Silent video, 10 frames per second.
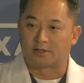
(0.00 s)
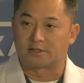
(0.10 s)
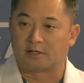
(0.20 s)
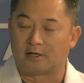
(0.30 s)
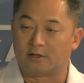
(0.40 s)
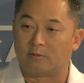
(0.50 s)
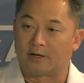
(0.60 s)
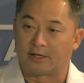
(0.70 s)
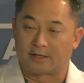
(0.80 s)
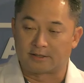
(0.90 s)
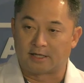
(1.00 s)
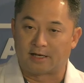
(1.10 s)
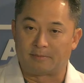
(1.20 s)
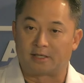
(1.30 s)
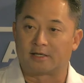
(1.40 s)
just going to do one at a
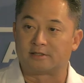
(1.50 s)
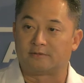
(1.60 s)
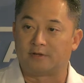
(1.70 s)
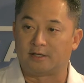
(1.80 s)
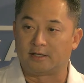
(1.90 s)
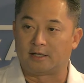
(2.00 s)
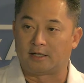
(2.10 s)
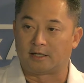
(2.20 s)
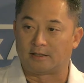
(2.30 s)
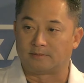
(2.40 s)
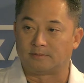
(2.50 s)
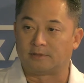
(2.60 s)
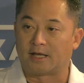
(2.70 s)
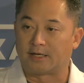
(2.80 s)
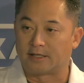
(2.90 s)
time because of the
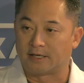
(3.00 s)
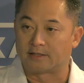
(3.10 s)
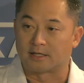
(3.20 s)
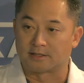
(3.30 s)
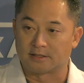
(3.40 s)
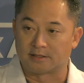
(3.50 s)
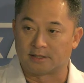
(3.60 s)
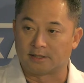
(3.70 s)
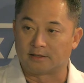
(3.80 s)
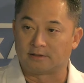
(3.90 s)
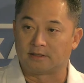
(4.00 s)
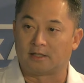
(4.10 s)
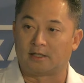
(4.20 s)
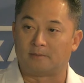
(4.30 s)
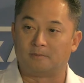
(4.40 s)
lidocaine toxicity.
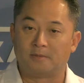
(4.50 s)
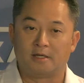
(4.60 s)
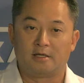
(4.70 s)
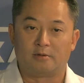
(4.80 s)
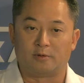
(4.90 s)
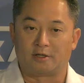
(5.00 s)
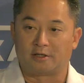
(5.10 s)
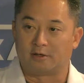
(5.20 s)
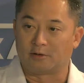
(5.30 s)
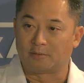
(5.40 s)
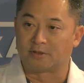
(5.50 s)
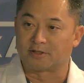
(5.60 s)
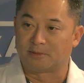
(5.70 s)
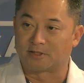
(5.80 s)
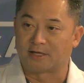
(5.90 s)
We can only put
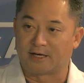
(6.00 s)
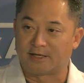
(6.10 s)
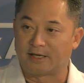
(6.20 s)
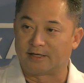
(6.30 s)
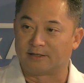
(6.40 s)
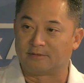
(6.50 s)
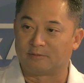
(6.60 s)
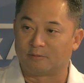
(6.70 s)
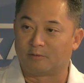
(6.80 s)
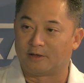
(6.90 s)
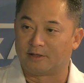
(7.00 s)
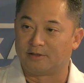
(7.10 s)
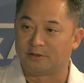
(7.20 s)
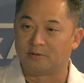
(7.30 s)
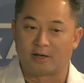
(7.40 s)
so much lidocaine
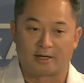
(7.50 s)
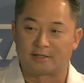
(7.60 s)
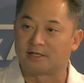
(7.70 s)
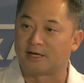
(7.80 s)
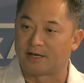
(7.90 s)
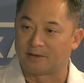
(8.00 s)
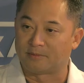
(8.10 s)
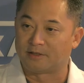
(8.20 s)
in you at a time.